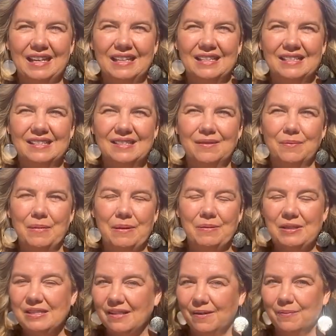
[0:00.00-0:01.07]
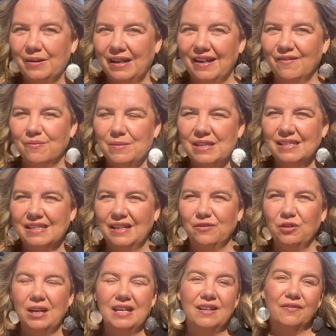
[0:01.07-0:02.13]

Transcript: and maybe some that I've missed that I've tried.